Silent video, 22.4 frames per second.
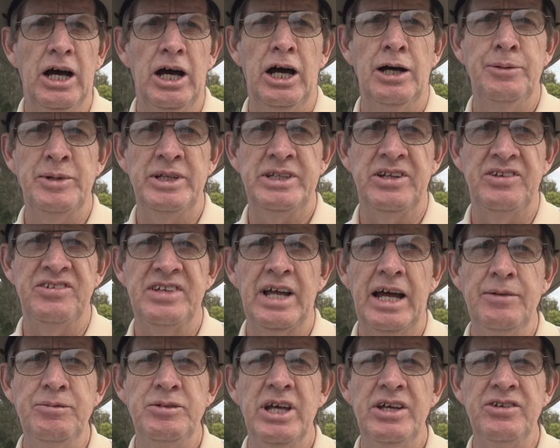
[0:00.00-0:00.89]
I'm at the
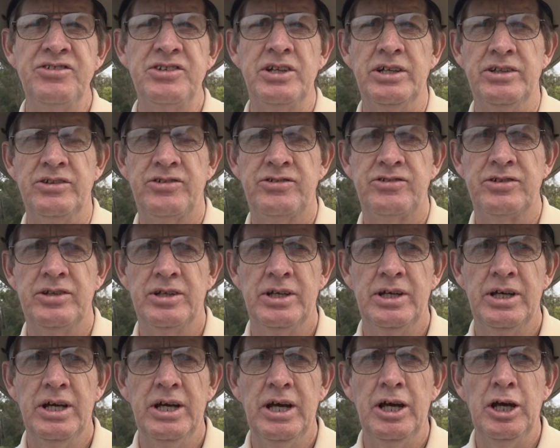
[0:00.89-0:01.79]
same distance,
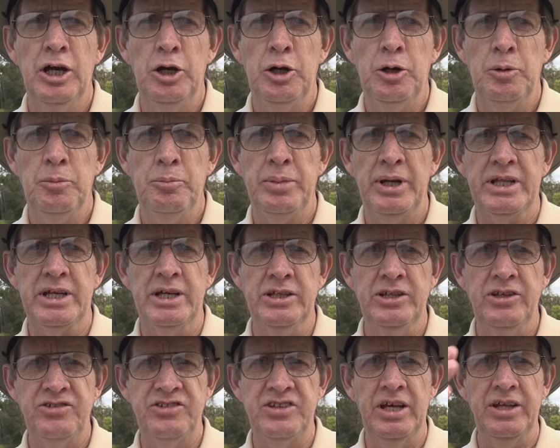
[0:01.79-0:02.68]
but
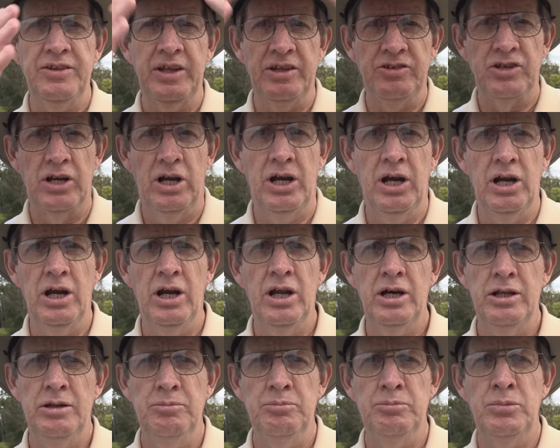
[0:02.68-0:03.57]
can you see there's a
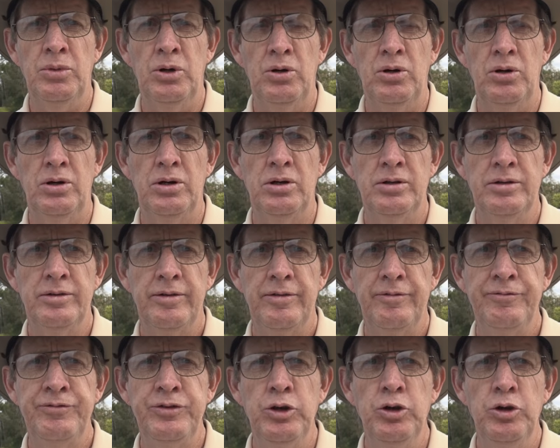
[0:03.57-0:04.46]
lot more
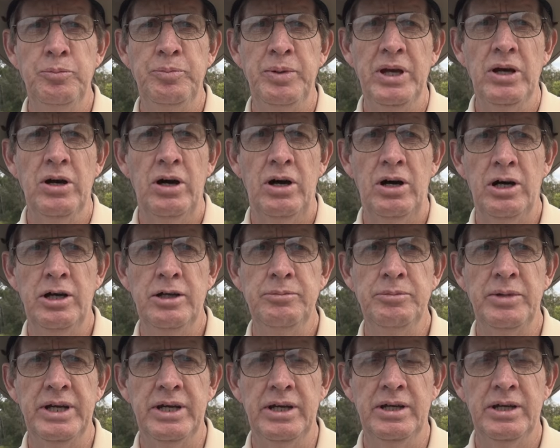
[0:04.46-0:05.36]
view behind
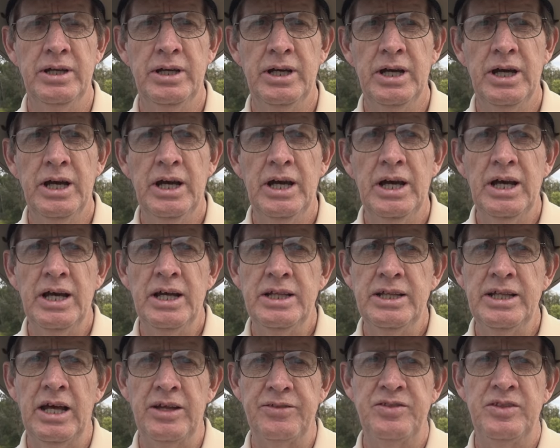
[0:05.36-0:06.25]
me?
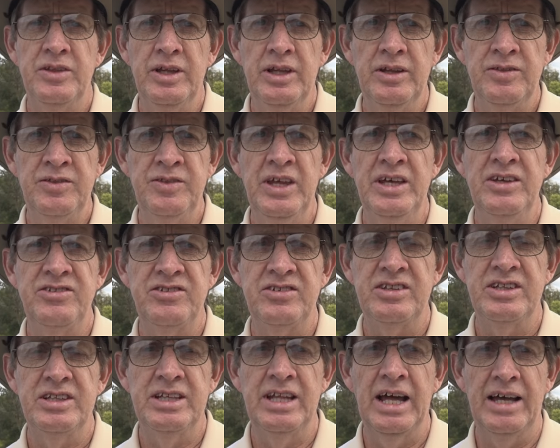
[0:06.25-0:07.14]
Now this
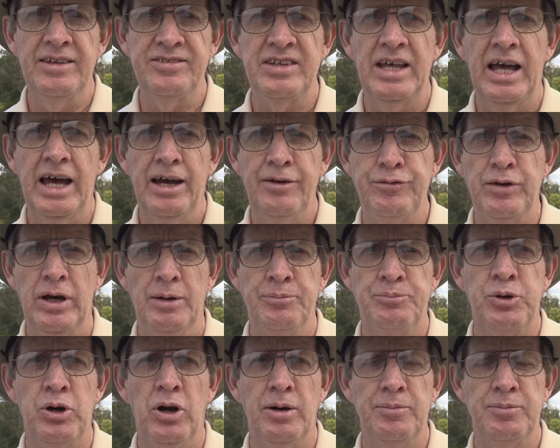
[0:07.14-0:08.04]
does have a
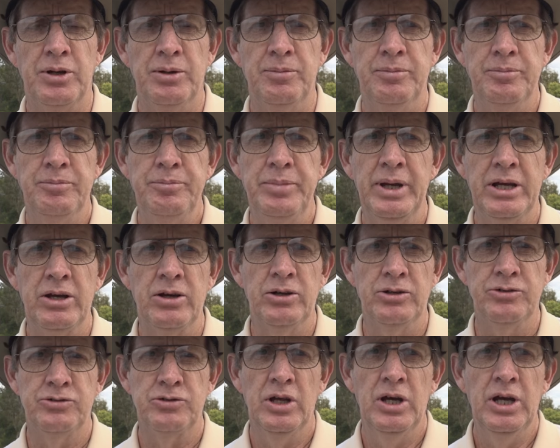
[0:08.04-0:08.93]
problem,
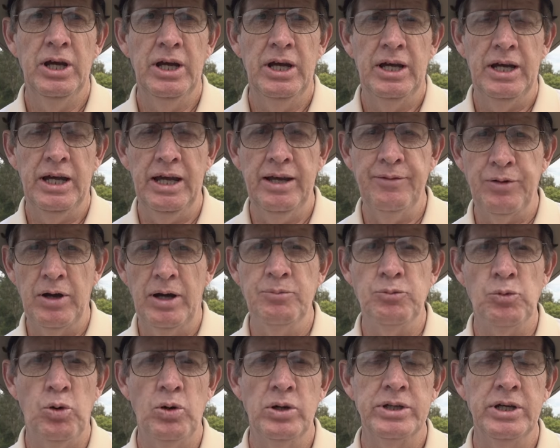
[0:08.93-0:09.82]
because if
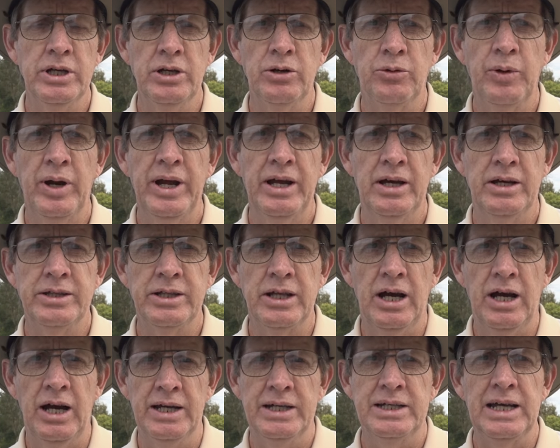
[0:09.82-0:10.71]
I'm walking around,
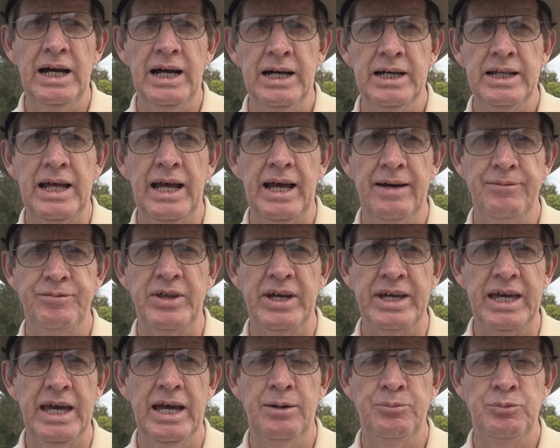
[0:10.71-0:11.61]
I can't have the
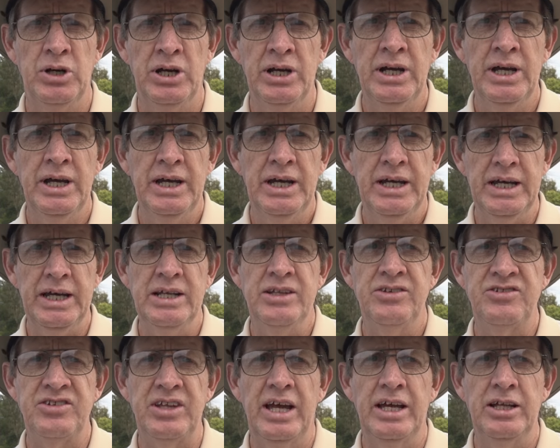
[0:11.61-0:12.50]
camera in
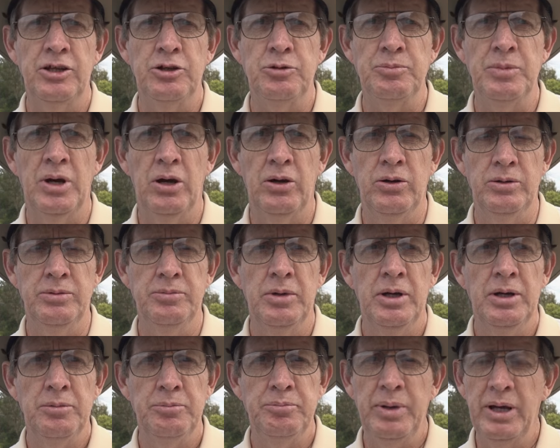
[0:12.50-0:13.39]
standard mode
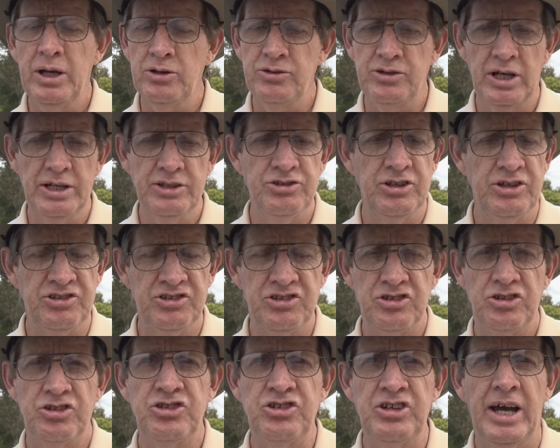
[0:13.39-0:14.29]
because I
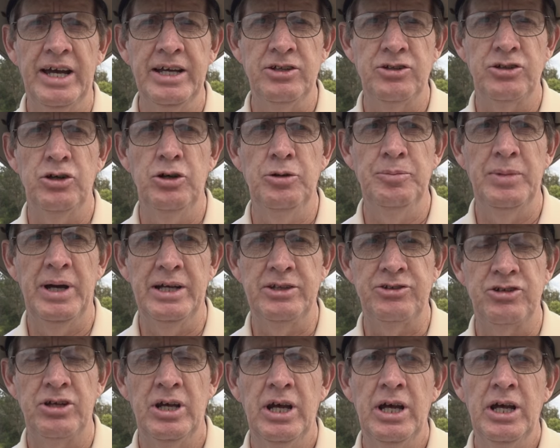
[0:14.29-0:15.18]
just shake too
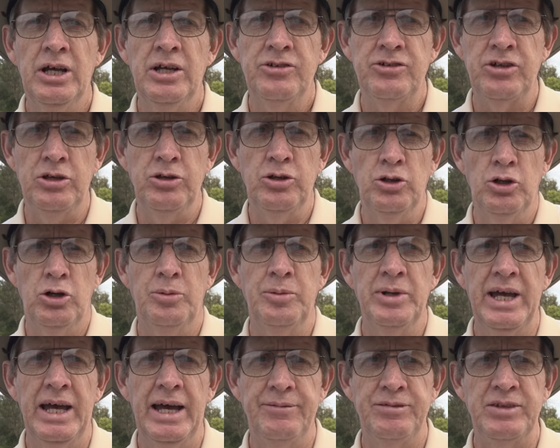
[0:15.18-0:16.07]
much. So you
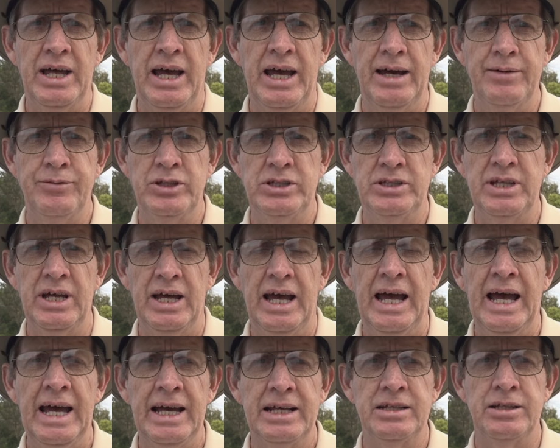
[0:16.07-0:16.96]
normally have to have it to
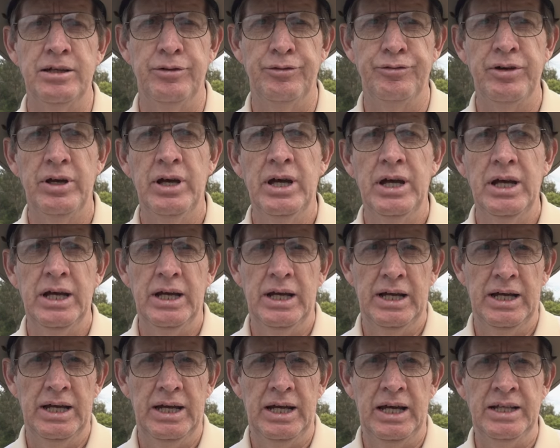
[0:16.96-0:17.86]
active,
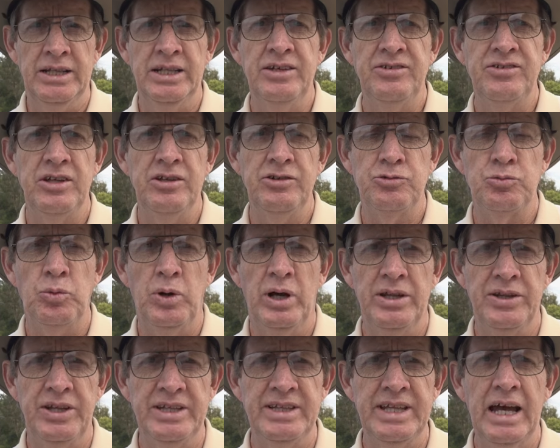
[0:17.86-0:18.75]
and this is
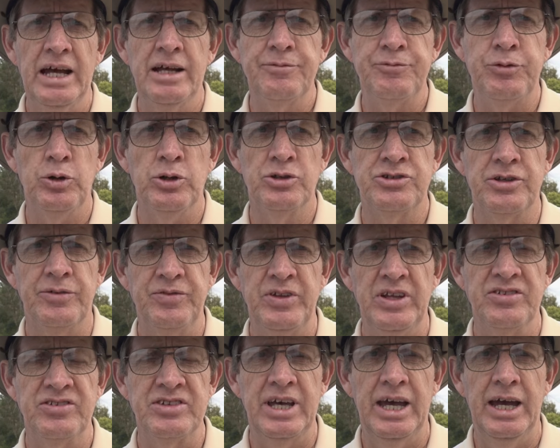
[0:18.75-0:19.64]
one of the downfalls of
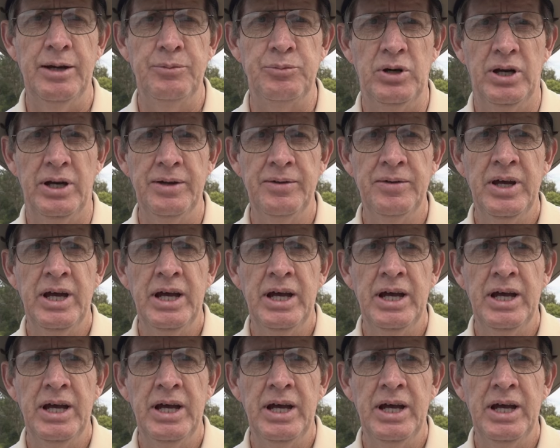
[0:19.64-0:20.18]
this camera.